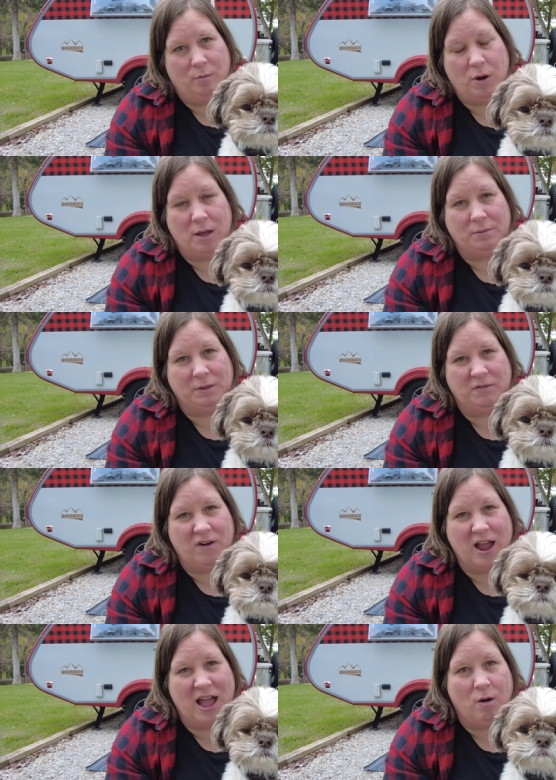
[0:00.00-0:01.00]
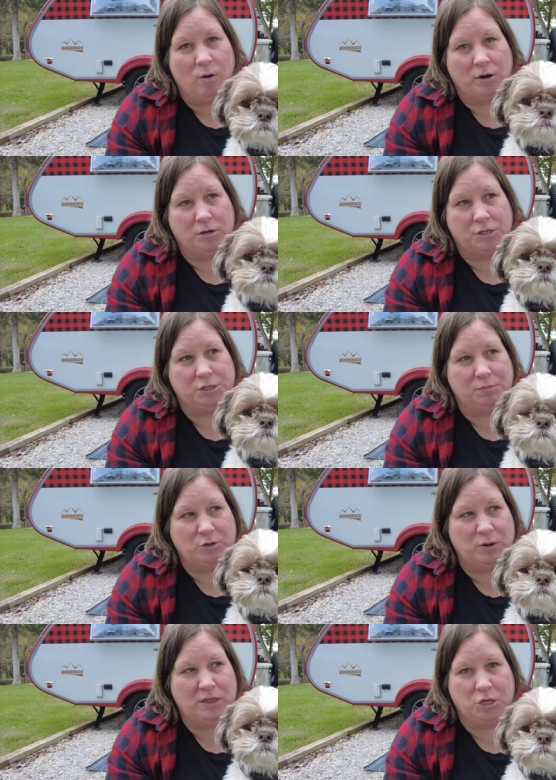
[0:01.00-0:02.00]
probably for hours
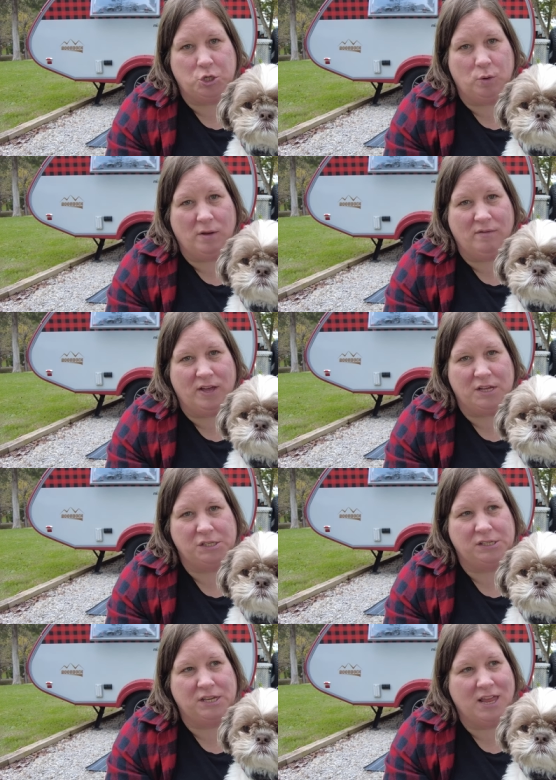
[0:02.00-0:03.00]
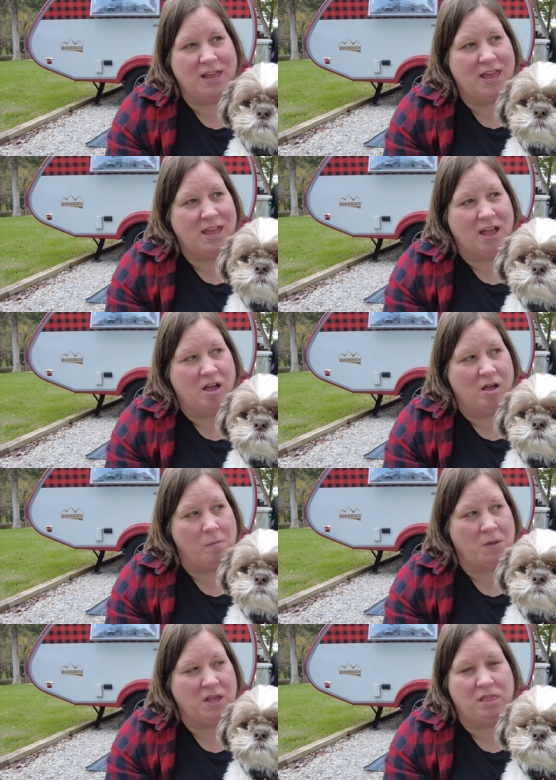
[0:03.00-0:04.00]
between the two of us.
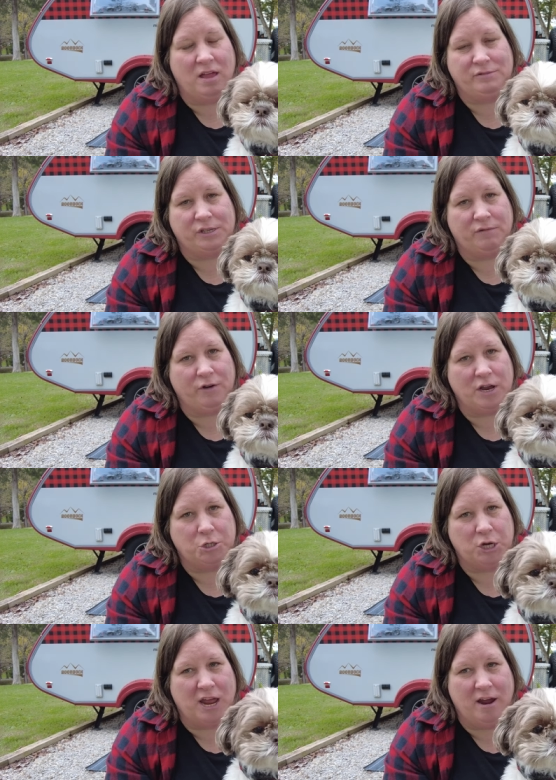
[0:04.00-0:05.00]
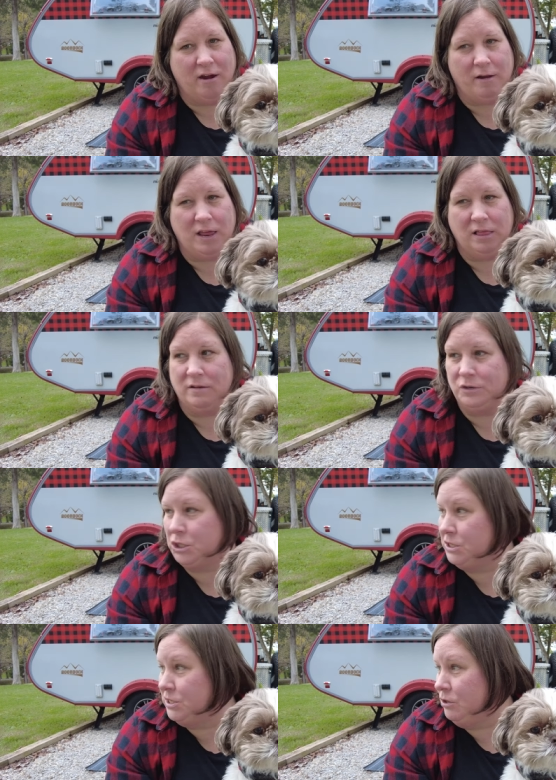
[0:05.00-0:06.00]
Um, he loves the fresh air. He loves
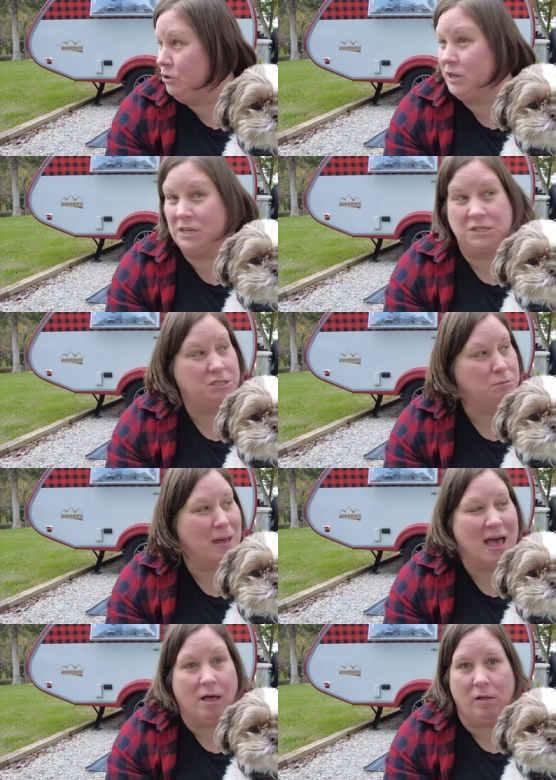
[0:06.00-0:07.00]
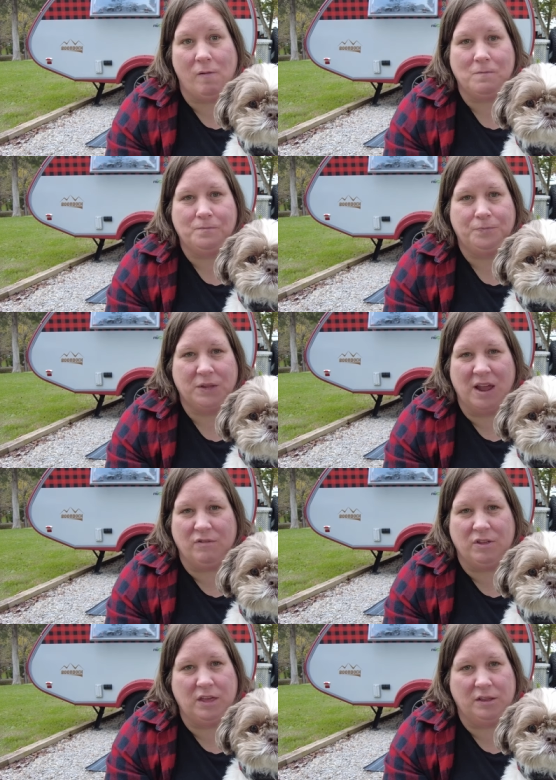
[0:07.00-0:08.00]
just to look and smell
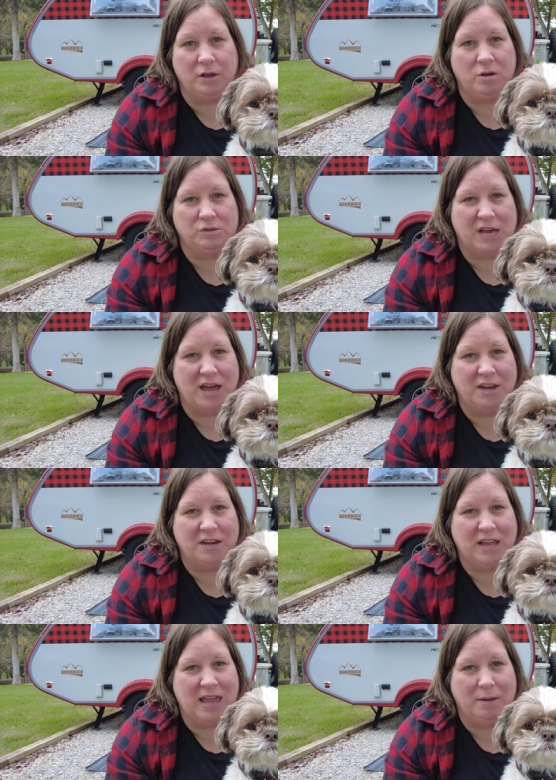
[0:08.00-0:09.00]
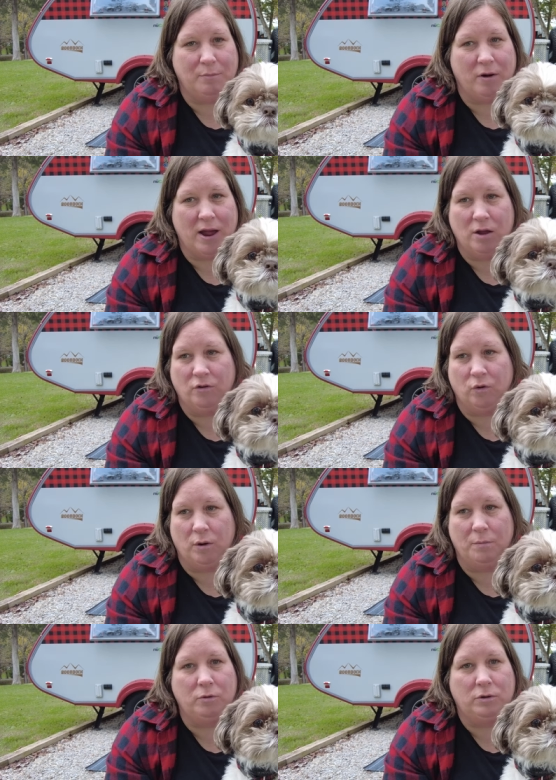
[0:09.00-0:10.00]
everything that goes on at a campground or
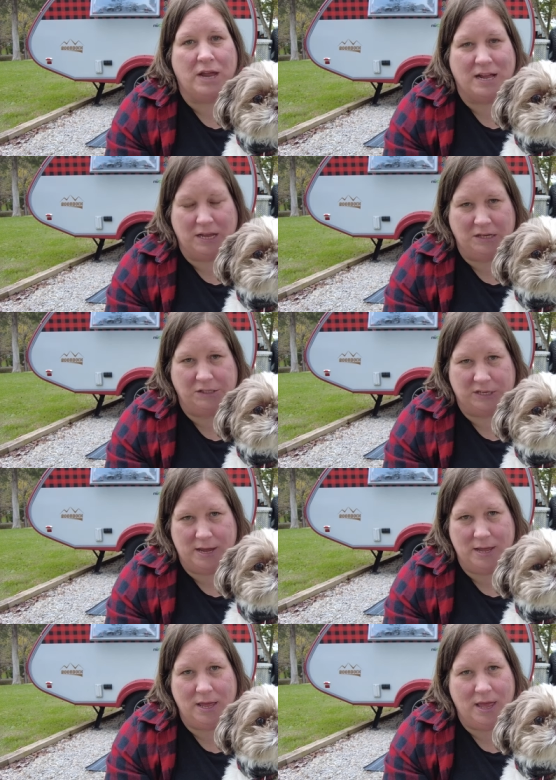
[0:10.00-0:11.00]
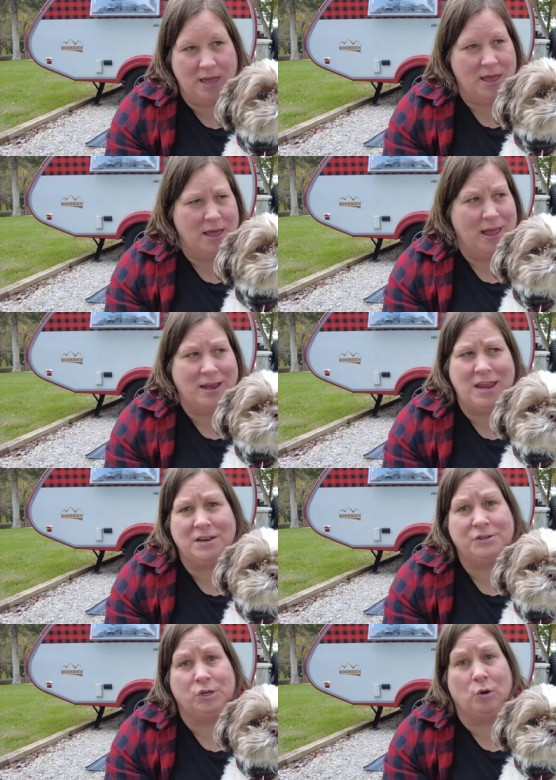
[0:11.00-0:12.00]
a boondocking site. And he
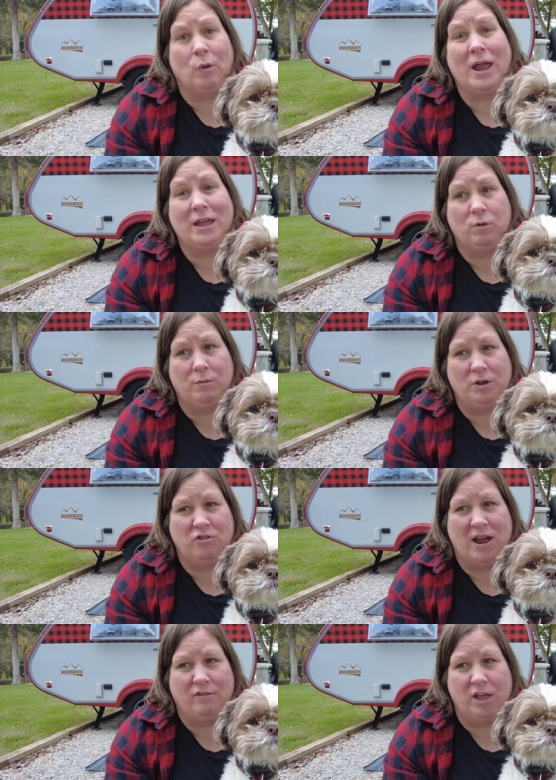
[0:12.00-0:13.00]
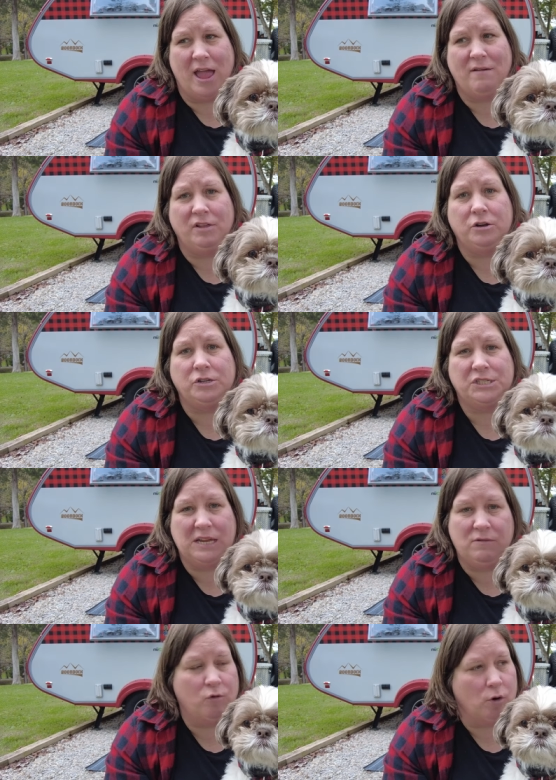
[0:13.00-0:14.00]
does great when we travel. I have a little
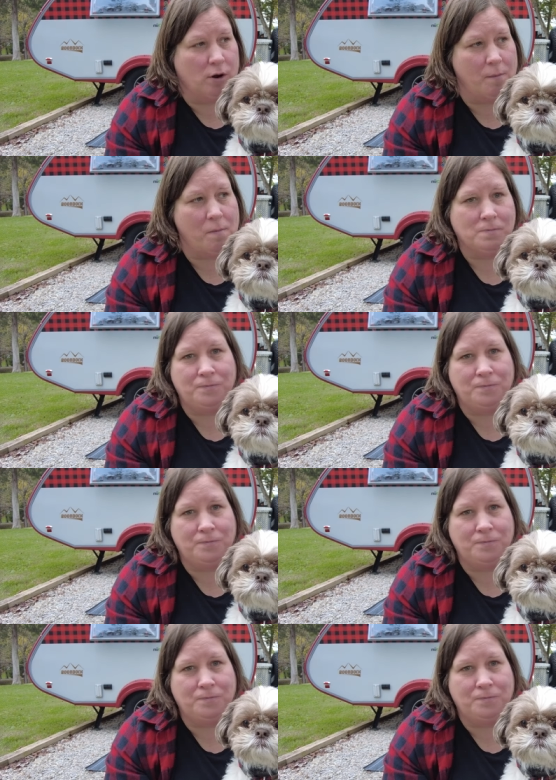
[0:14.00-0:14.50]
seat for him.